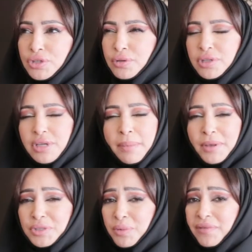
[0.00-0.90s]
So the
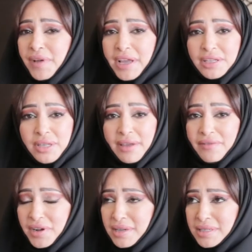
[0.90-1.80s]
topics were very
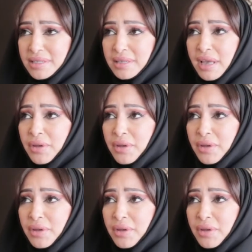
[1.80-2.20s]
diverse,